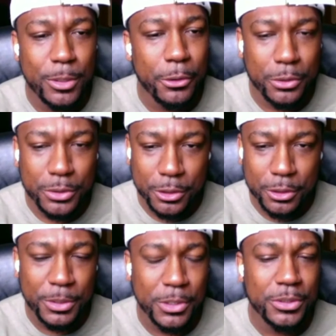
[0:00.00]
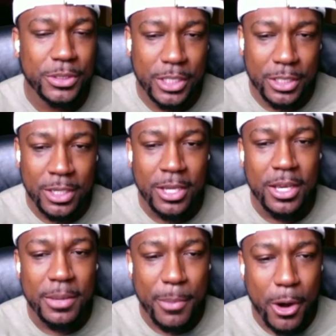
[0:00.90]
Dario Durham. You'll see
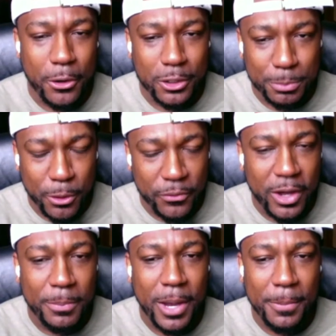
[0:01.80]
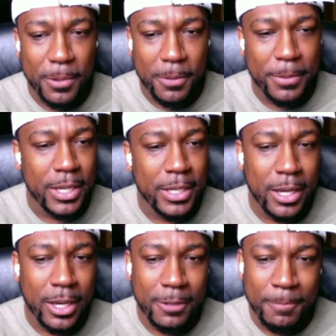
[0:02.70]
my artist profile pop up, and
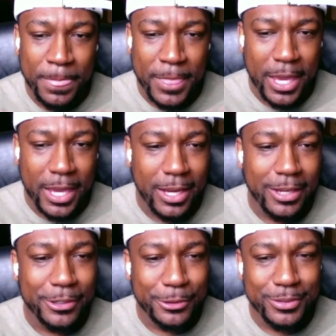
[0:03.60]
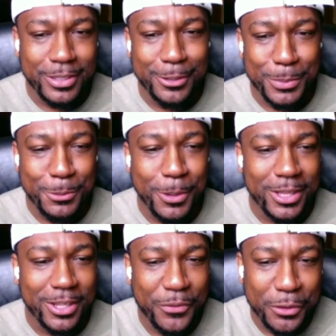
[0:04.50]
it'll be right
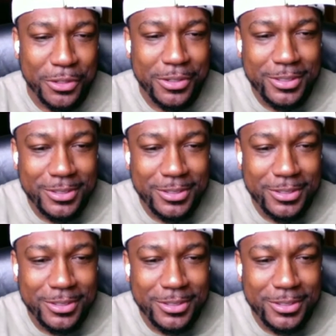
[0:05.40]
there for you.